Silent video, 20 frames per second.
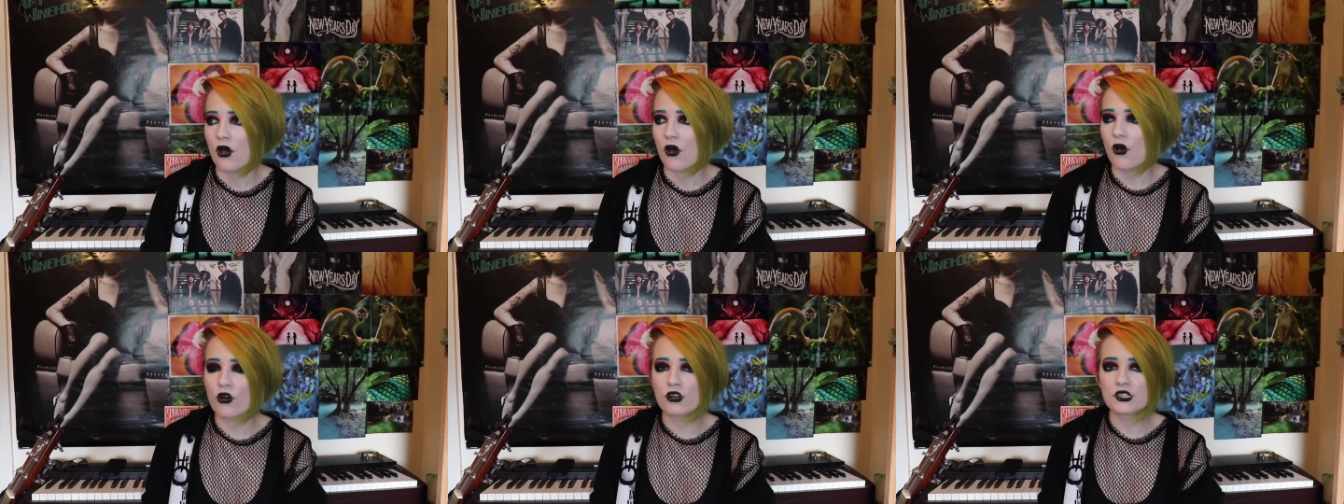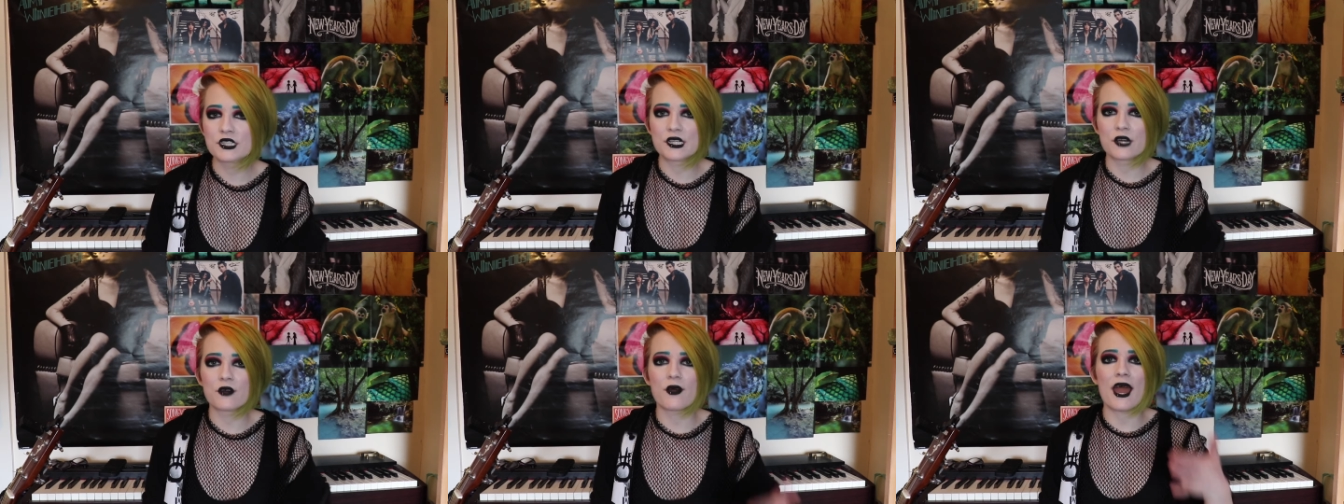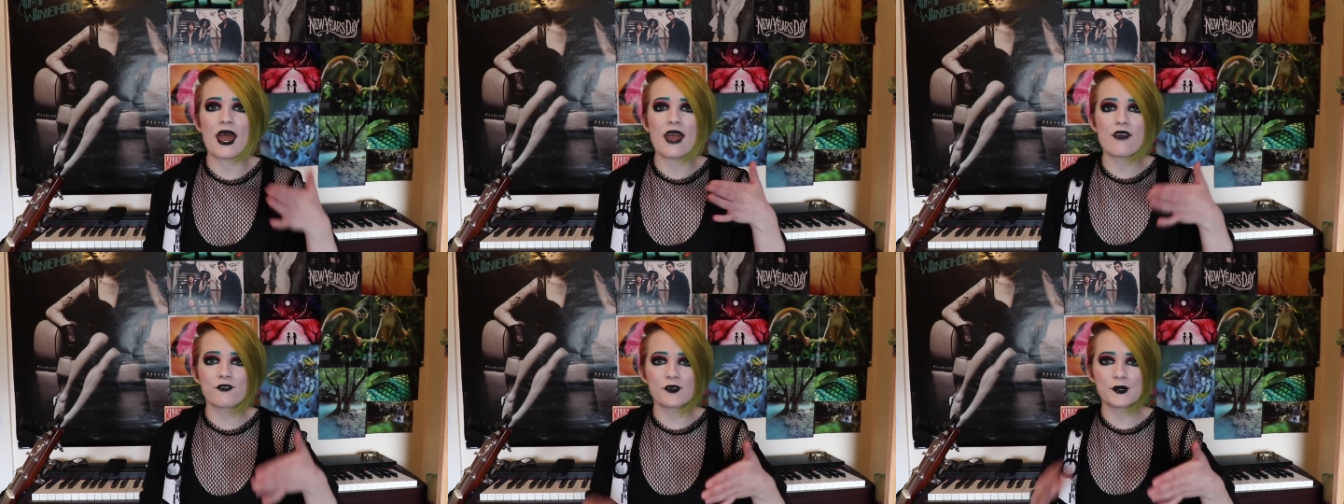also
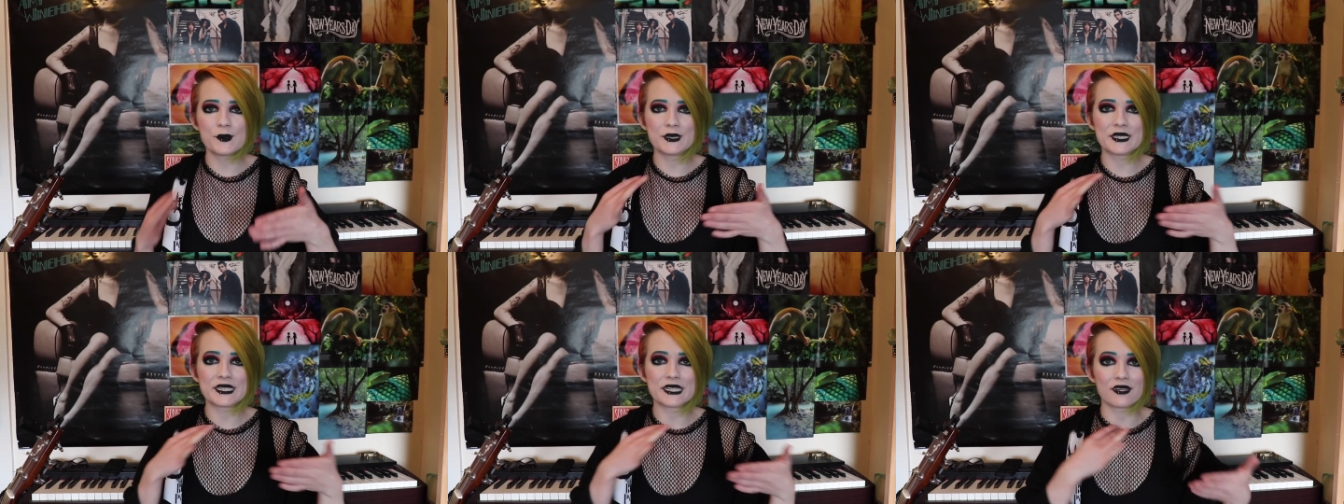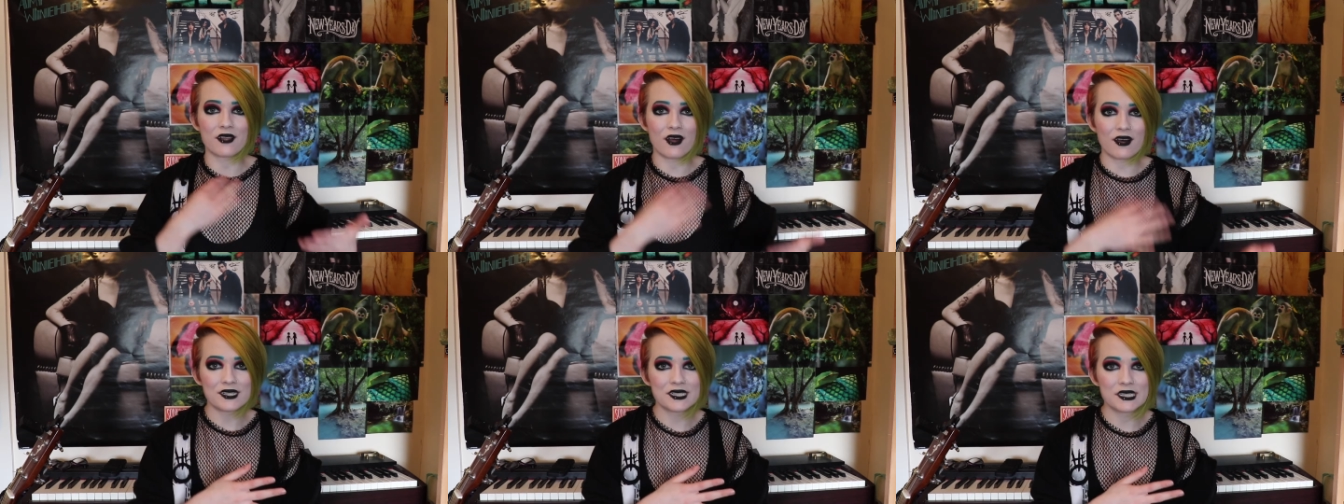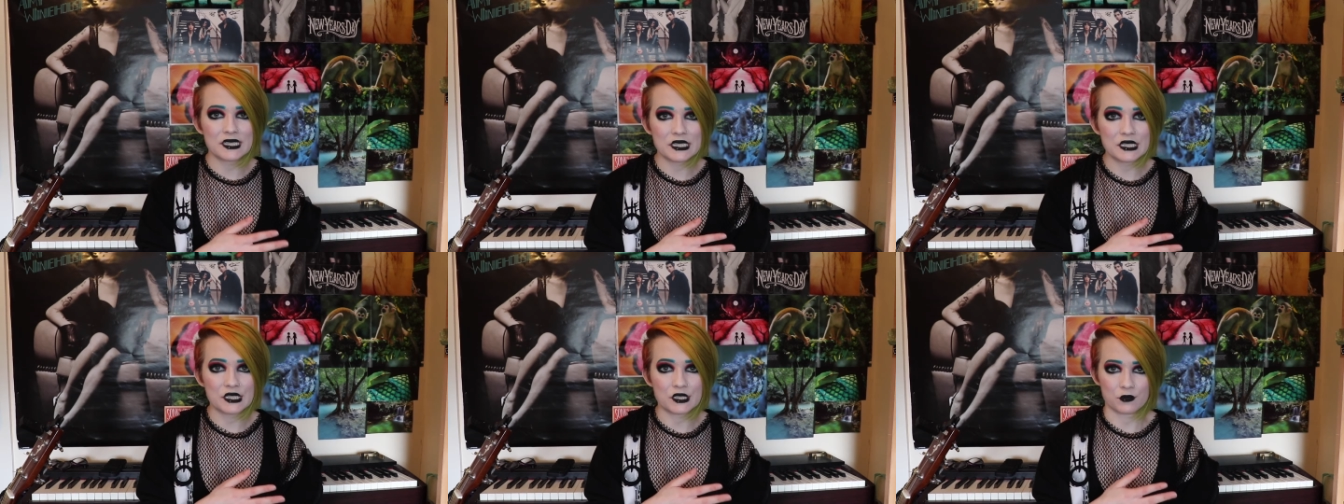everyone's
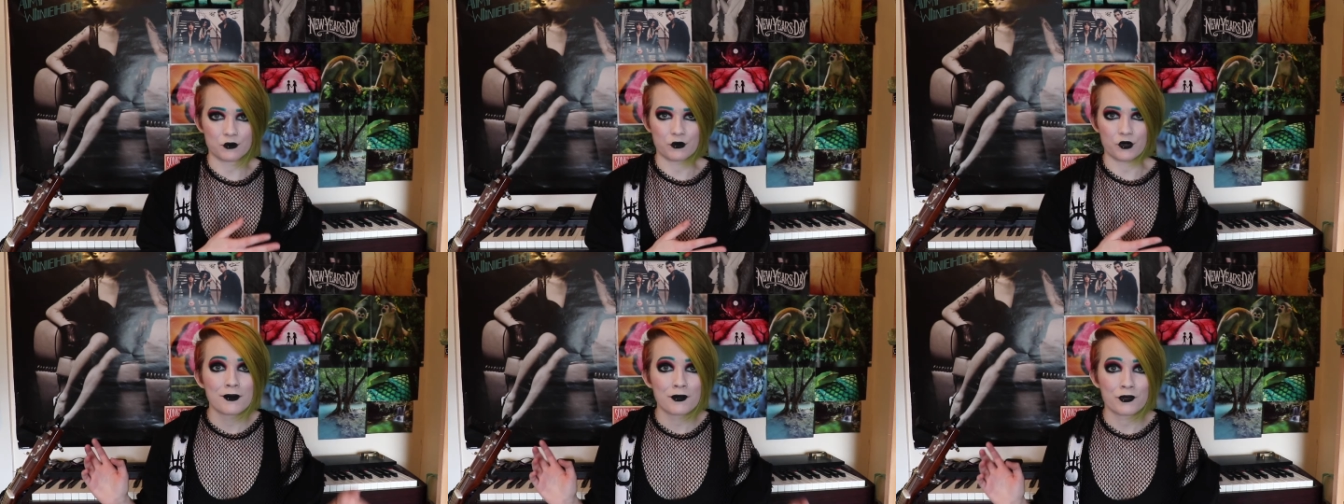lost someone.